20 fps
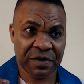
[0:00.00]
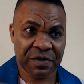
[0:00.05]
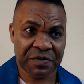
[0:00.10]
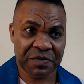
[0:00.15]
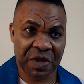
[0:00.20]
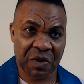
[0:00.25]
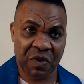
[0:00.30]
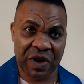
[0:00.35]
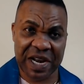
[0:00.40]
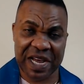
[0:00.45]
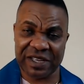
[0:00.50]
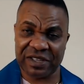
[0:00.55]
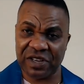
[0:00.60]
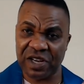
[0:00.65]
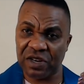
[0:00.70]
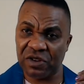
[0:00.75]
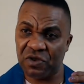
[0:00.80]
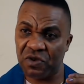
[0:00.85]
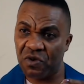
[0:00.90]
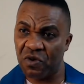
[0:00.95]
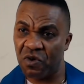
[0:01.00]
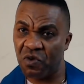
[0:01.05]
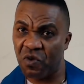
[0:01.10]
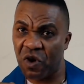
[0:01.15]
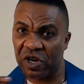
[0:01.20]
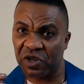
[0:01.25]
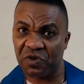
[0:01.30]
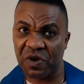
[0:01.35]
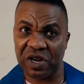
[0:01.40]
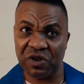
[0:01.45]
They want to tell you
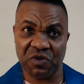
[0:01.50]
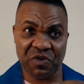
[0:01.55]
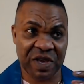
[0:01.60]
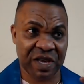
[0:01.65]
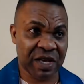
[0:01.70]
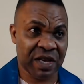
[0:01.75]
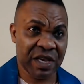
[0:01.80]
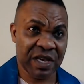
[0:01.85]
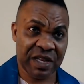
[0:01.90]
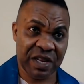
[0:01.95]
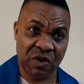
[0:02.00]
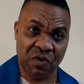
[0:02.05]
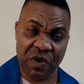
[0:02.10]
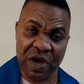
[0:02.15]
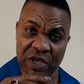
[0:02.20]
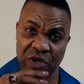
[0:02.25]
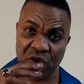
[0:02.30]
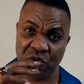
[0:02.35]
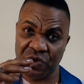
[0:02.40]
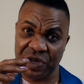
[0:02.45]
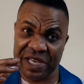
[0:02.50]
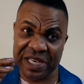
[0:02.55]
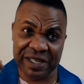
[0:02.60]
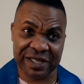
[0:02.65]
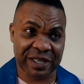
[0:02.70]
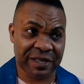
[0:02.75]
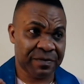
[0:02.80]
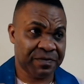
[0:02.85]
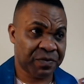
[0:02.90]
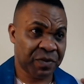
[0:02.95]
what you are doing, the way you eat,